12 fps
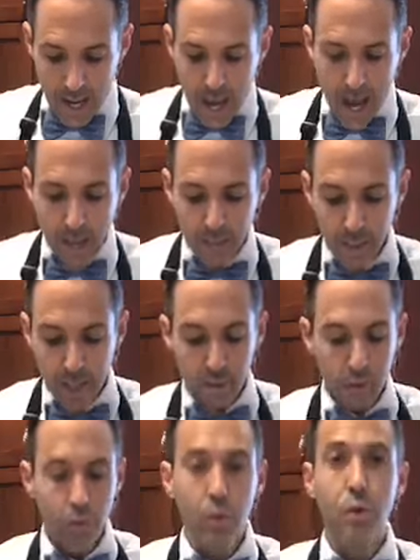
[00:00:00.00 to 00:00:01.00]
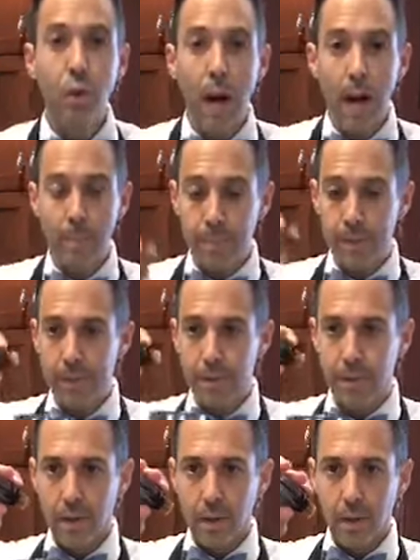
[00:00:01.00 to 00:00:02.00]
add my 2 drops
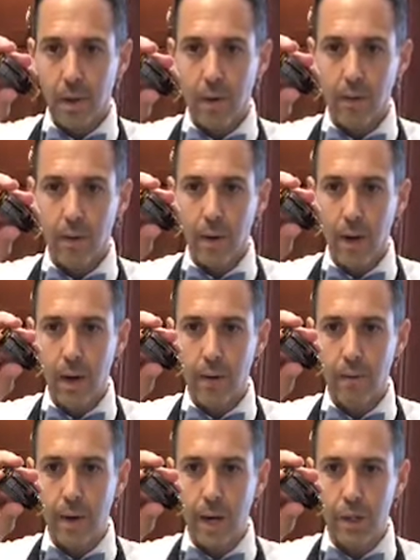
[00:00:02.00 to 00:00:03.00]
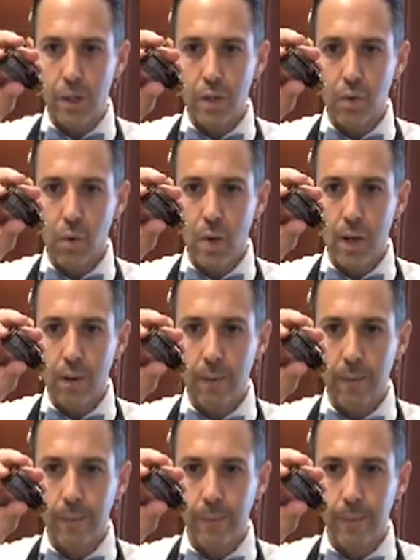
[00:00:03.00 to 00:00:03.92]
of ginger oil.